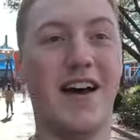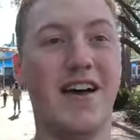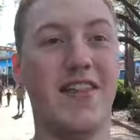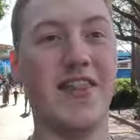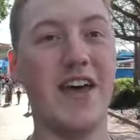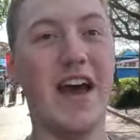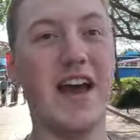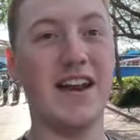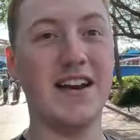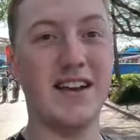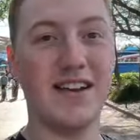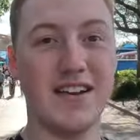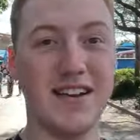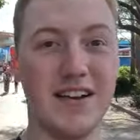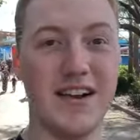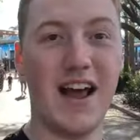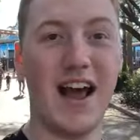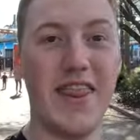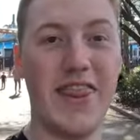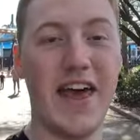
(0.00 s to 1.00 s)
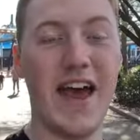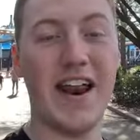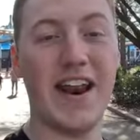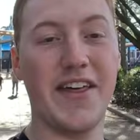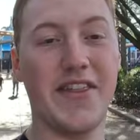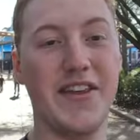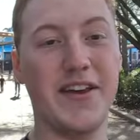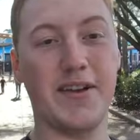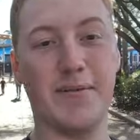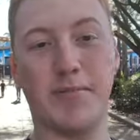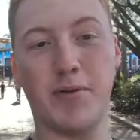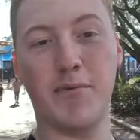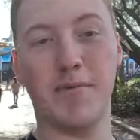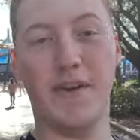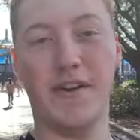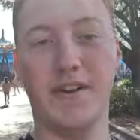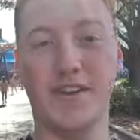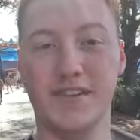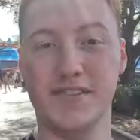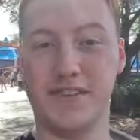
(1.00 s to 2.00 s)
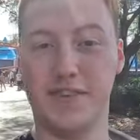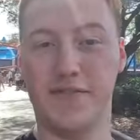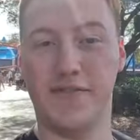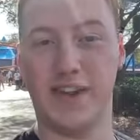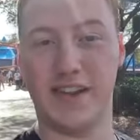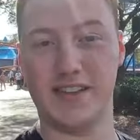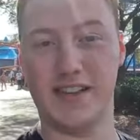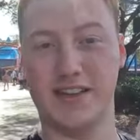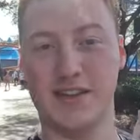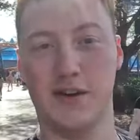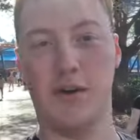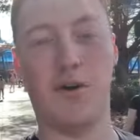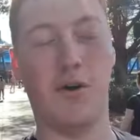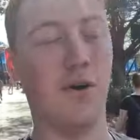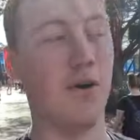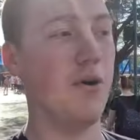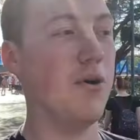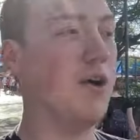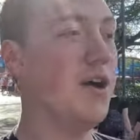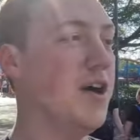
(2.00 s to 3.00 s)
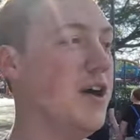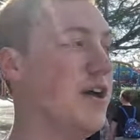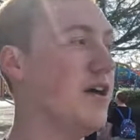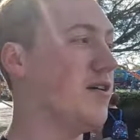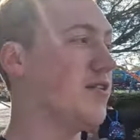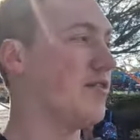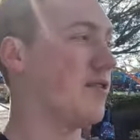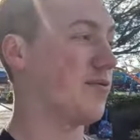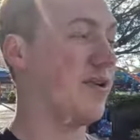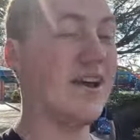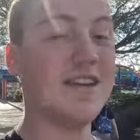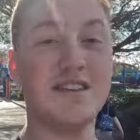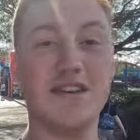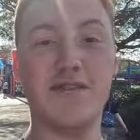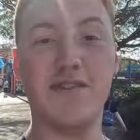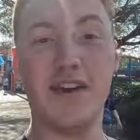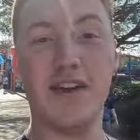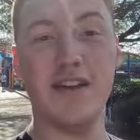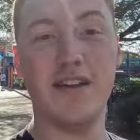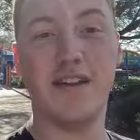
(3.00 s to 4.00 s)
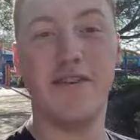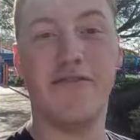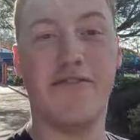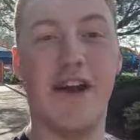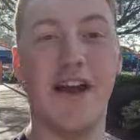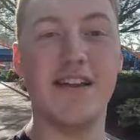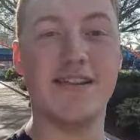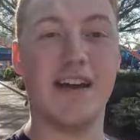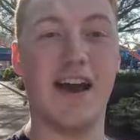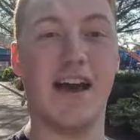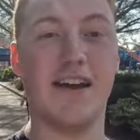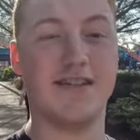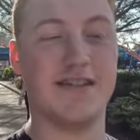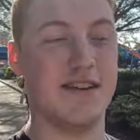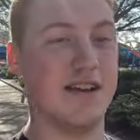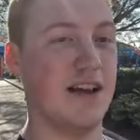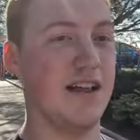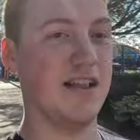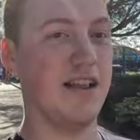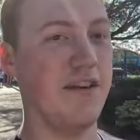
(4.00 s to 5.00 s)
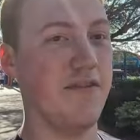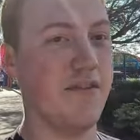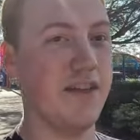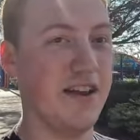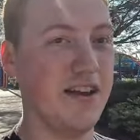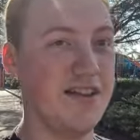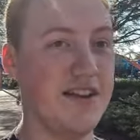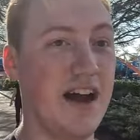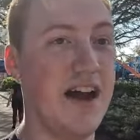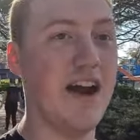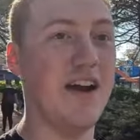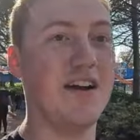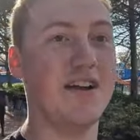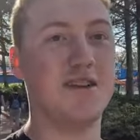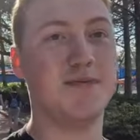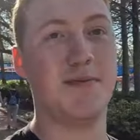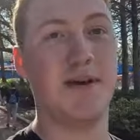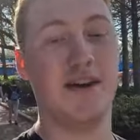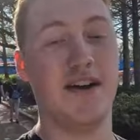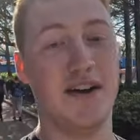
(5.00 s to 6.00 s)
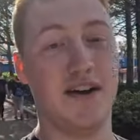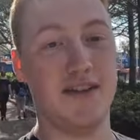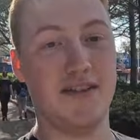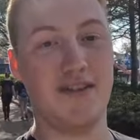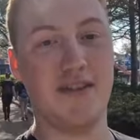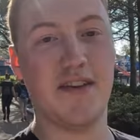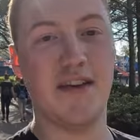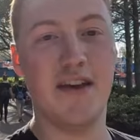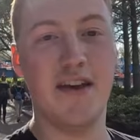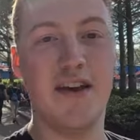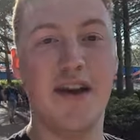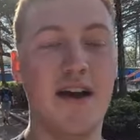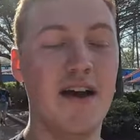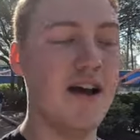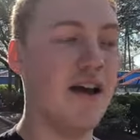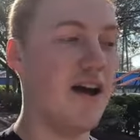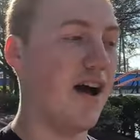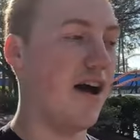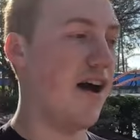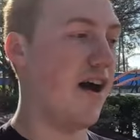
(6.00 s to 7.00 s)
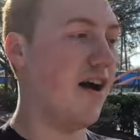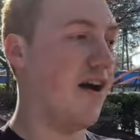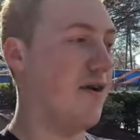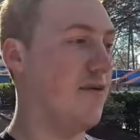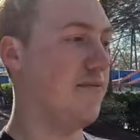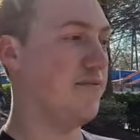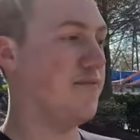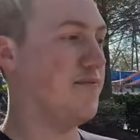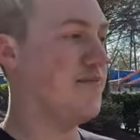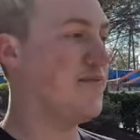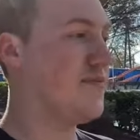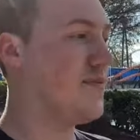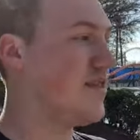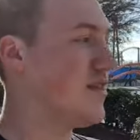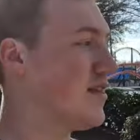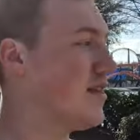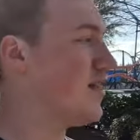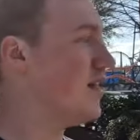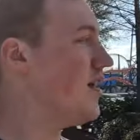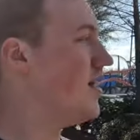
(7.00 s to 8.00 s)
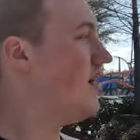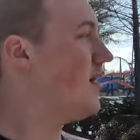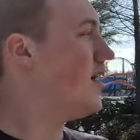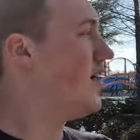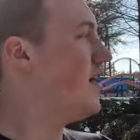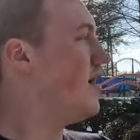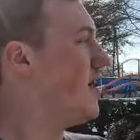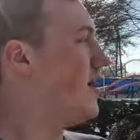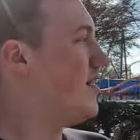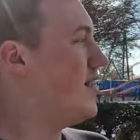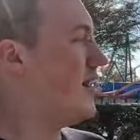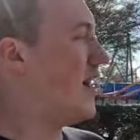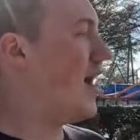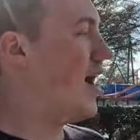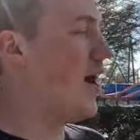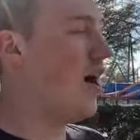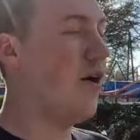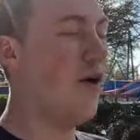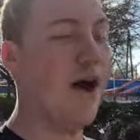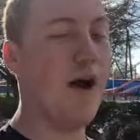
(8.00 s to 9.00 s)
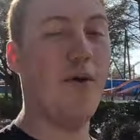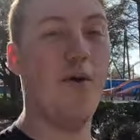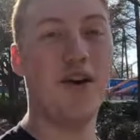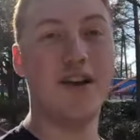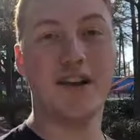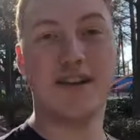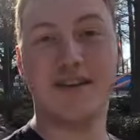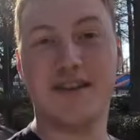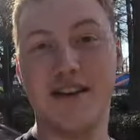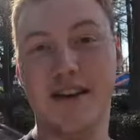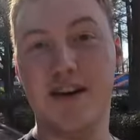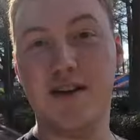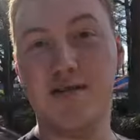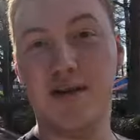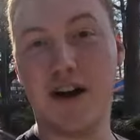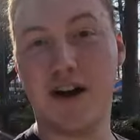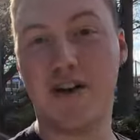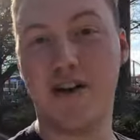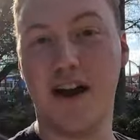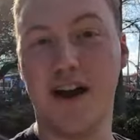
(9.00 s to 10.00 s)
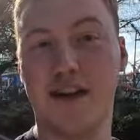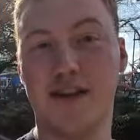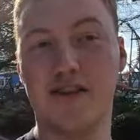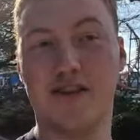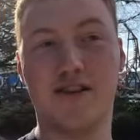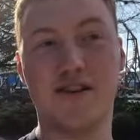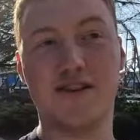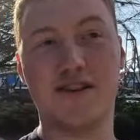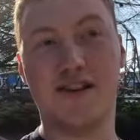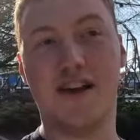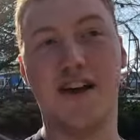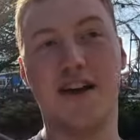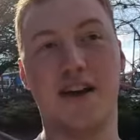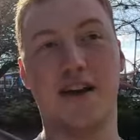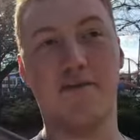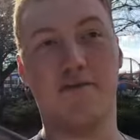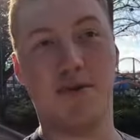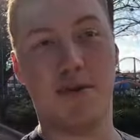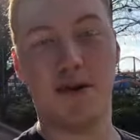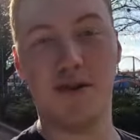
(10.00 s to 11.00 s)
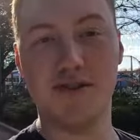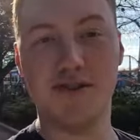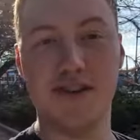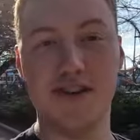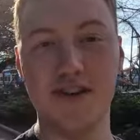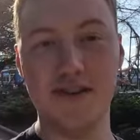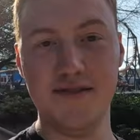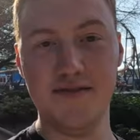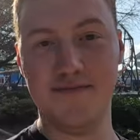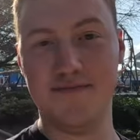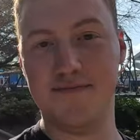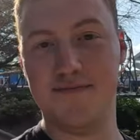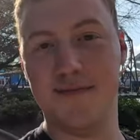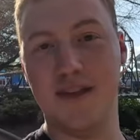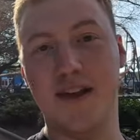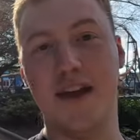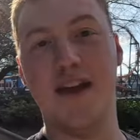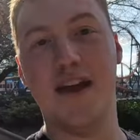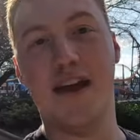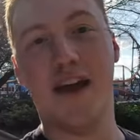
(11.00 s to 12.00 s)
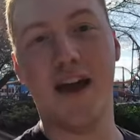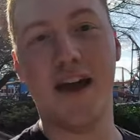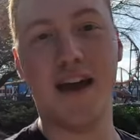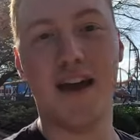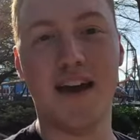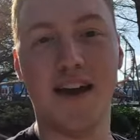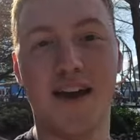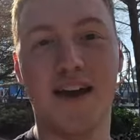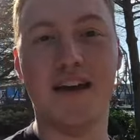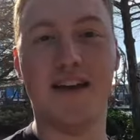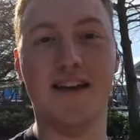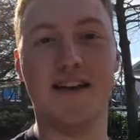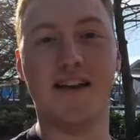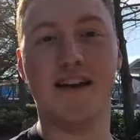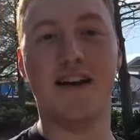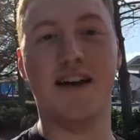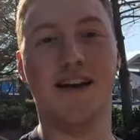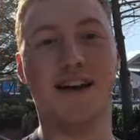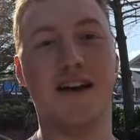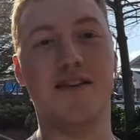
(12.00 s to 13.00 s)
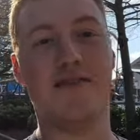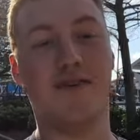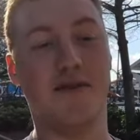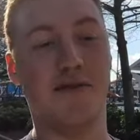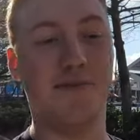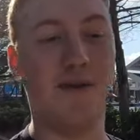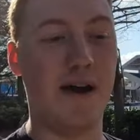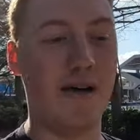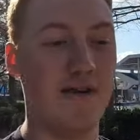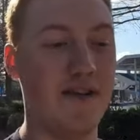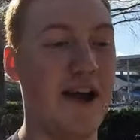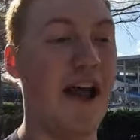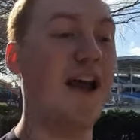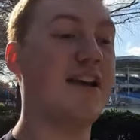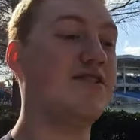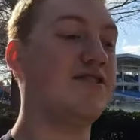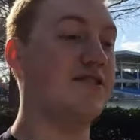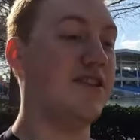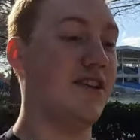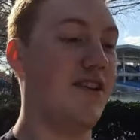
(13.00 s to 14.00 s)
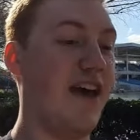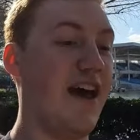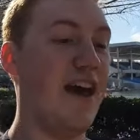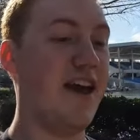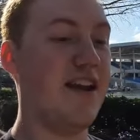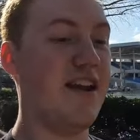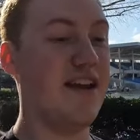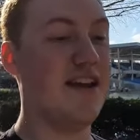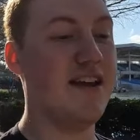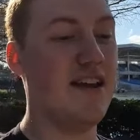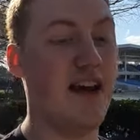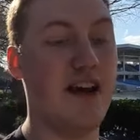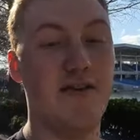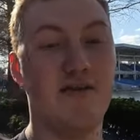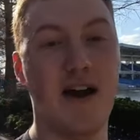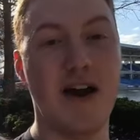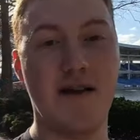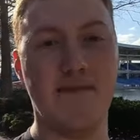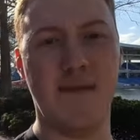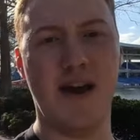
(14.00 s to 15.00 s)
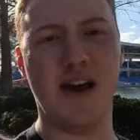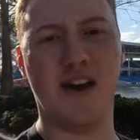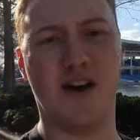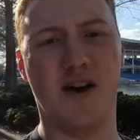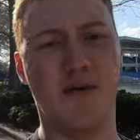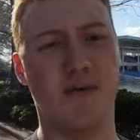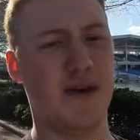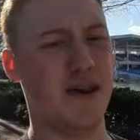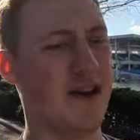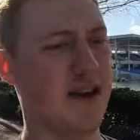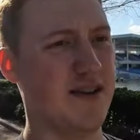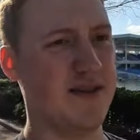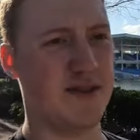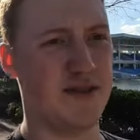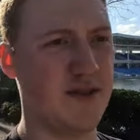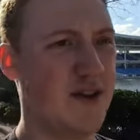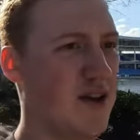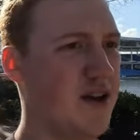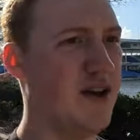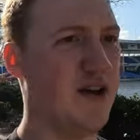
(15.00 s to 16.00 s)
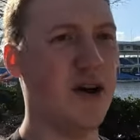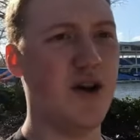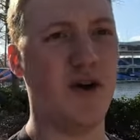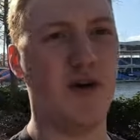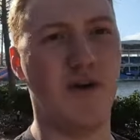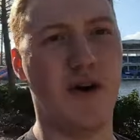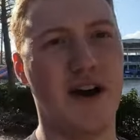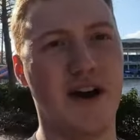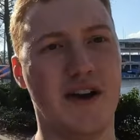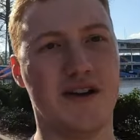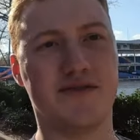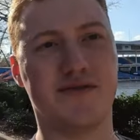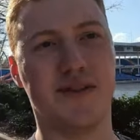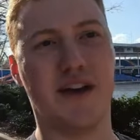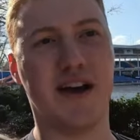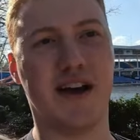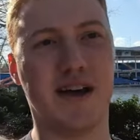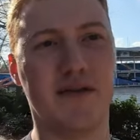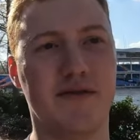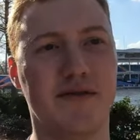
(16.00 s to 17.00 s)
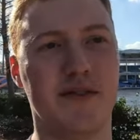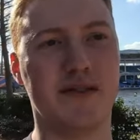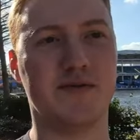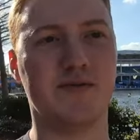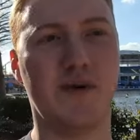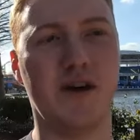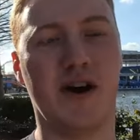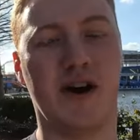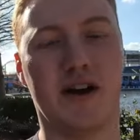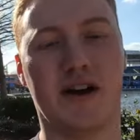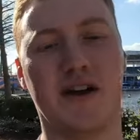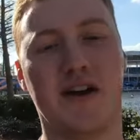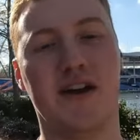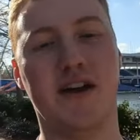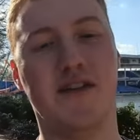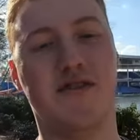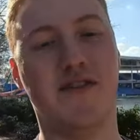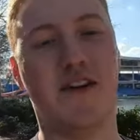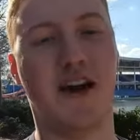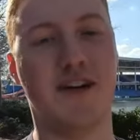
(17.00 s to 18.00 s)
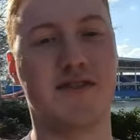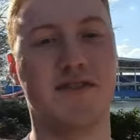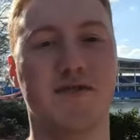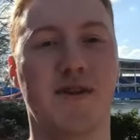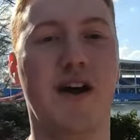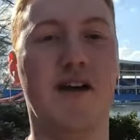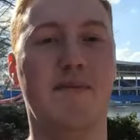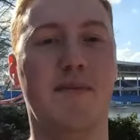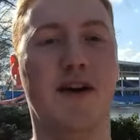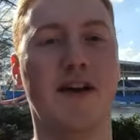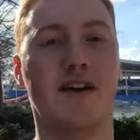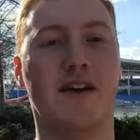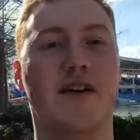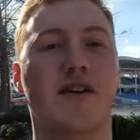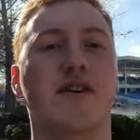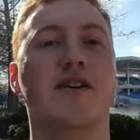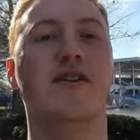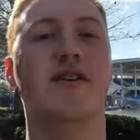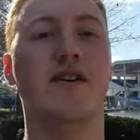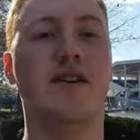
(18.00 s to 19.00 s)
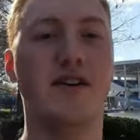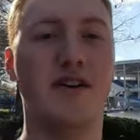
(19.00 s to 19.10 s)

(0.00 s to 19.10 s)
uh, that, that I think Premier needs to fix as a whole. The rest of it, fantastic. I love the entire experience. Um, now I want to see what Kraken looks like in person and uh, give you my reaction to that and ride Mako because why else would I come to this park if not to ride Mako?